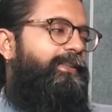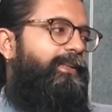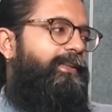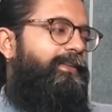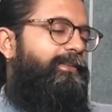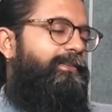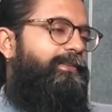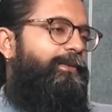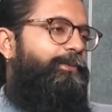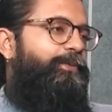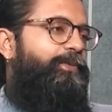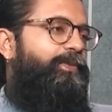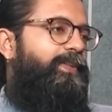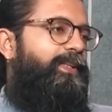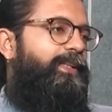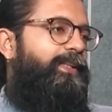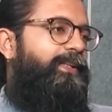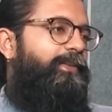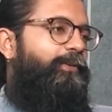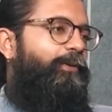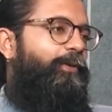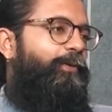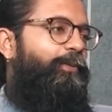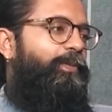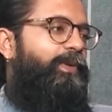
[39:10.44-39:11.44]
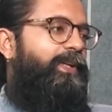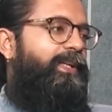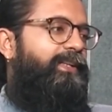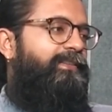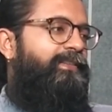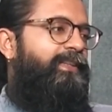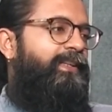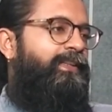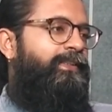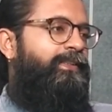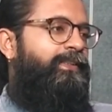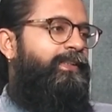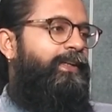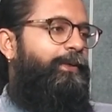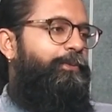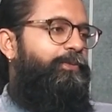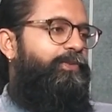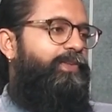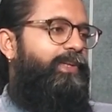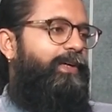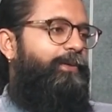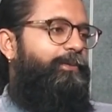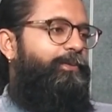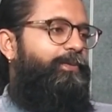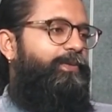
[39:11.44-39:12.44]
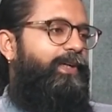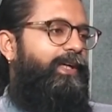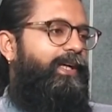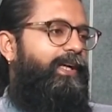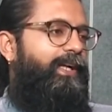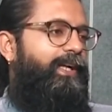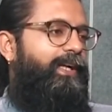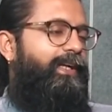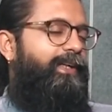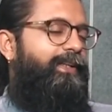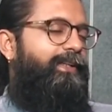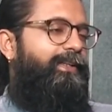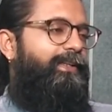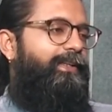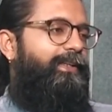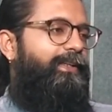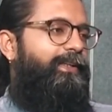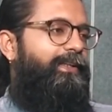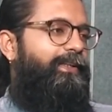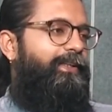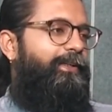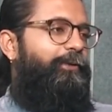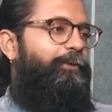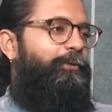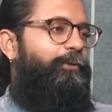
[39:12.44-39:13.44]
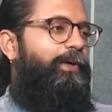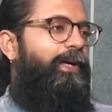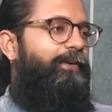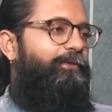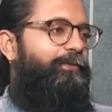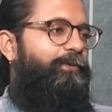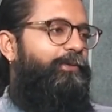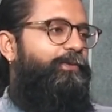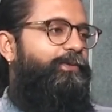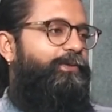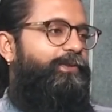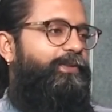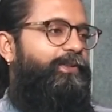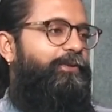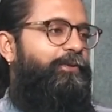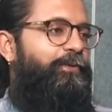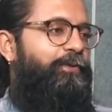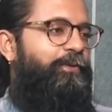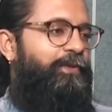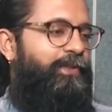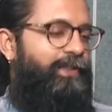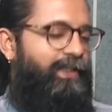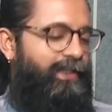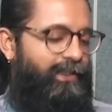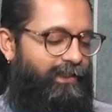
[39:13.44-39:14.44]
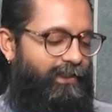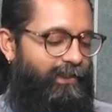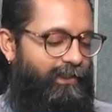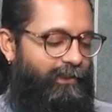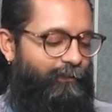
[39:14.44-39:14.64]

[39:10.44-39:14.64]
there is something complex that comes up and then you have to work on that,